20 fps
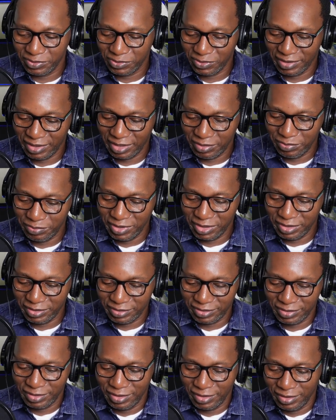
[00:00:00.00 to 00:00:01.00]
So that
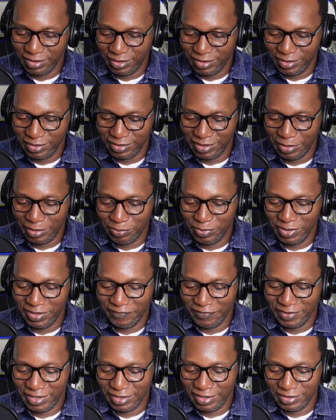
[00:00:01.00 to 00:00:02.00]
means that
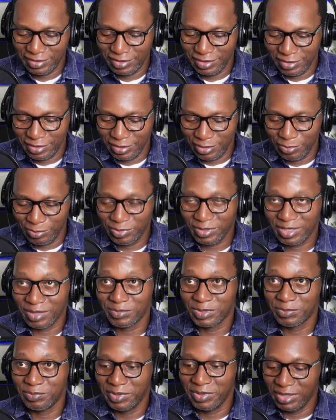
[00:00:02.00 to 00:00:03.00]
B flat
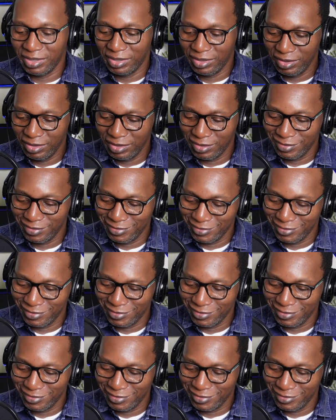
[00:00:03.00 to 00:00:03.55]
becomes B.